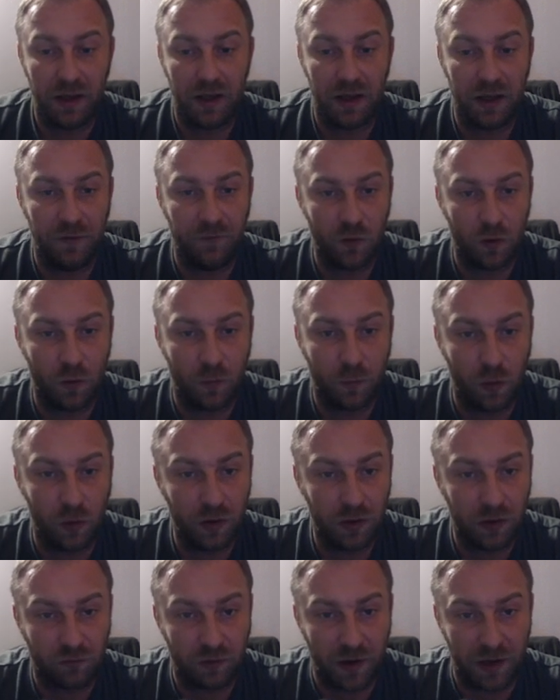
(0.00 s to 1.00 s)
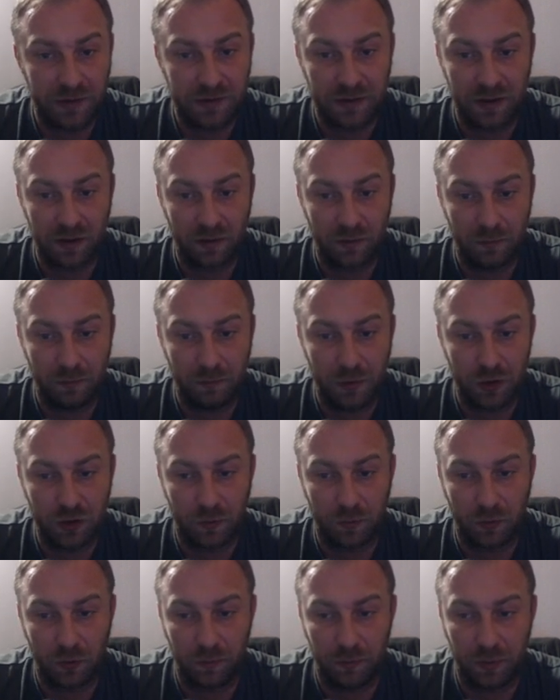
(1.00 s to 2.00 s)
If your opponent tries here
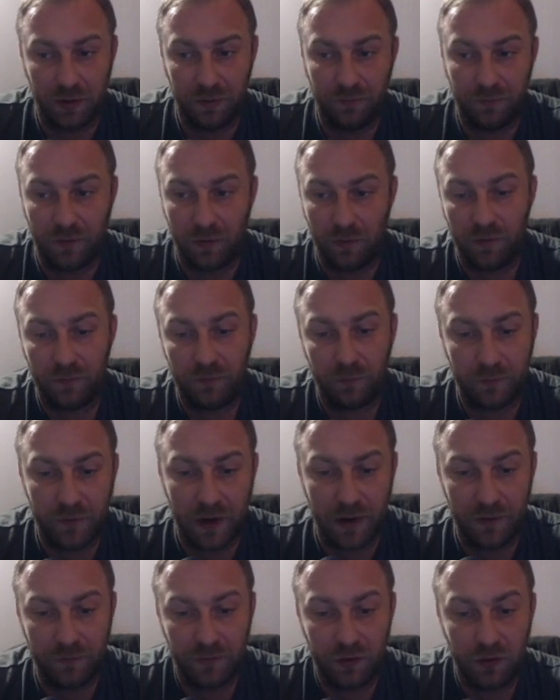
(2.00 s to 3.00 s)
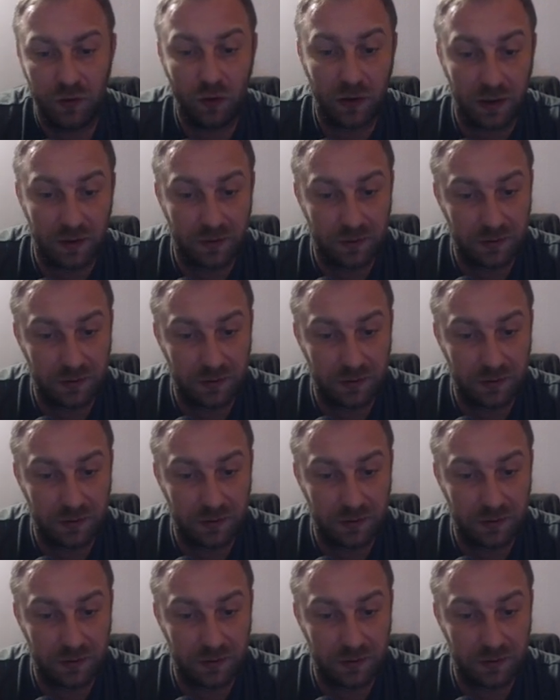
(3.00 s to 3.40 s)
bishop on b5, you can